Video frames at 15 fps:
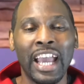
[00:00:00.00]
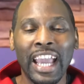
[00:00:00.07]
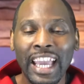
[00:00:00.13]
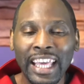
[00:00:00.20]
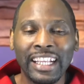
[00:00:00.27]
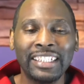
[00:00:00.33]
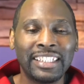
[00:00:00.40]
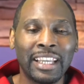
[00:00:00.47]

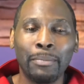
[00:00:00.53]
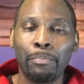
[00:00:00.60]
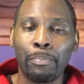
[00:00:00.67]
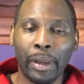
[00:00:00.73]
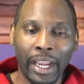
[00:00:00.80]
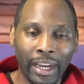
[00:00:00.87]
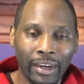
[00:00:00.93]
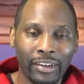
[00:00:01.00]
it is
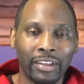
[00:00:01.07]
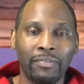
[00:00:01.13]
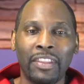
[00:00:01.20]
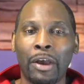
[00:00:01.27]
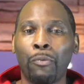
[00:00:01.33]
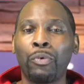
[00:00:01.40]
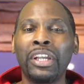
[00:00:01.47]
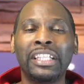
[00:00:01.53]
imperative
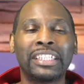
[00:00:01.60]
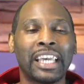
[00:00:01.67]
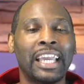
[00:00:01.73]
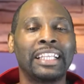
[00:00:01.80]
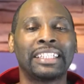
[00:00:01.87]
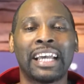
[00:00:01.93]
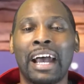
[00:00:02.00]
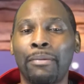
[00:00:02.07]
that we
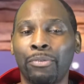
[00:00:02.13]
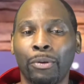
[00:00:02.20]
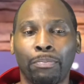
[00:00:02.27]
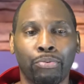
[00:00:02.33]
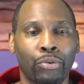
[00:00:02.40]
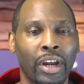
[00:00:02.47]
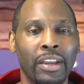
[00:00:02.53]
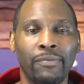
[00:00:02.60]
take time to
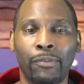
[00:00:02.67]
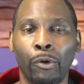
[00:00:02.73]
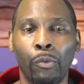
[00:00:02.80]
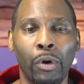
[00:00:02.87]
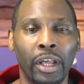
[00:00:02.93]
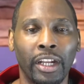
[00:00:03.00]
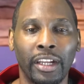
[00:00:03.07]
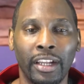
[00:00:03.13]
pray for
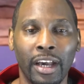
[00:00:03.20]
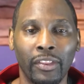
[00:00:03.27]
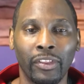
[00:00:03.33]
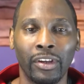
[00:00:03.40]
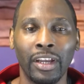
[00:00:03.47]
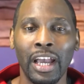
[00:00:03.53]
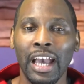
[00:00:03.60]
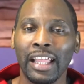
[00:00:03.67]
one
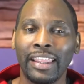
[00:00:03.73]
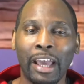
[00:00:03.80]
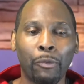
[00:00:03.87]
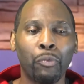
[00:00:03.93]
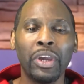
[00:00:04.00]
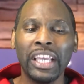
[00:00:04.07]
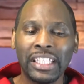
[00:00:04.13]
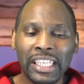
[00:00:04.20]
another,
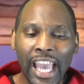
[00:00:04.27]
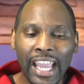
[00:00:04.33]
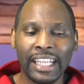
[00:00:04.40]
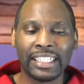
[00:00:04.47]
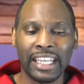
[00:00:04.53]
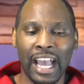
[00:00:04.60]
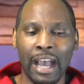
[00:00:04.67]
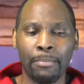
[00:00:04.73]
that we
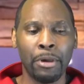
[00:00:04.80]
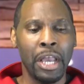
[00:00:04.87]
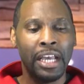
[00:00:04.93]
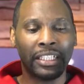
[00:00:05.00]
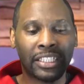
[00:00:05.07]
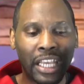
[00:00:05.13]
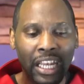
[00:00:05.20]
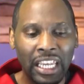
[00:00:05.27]
take time
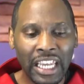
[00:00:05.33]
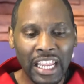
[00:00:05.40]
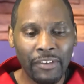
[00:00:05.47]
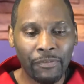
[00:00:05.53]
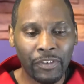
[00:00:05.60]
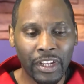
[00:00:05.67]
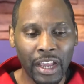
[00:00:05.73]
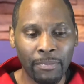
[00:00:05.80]
to
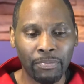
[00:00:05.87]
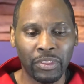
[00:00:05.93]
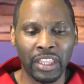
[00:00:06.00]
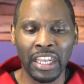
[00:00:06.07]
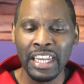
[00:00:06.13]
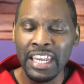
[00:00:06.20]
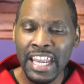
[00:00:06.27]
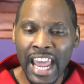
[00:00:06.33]
lift up
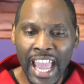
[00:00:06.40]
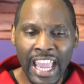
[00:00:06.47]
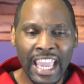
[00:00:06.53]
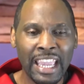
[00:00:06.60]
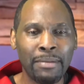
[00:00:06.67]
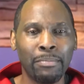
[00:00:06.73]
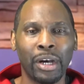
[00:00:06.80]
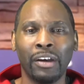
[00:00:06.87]
the
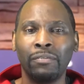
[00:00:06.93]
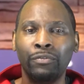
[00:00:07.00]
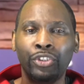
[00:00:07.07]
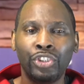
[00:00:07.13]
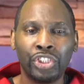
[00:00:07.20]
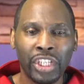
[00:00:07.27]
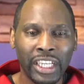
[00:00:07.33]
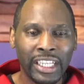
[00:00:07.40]
name of
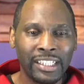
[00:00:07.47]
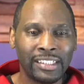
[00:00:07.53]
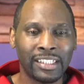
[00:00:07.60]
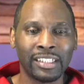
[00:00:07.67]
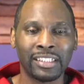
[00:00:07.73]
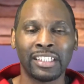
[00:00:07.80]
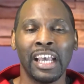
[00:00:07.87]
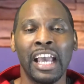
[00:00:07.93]

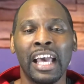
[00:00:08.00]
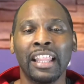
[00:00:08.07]
Jesus,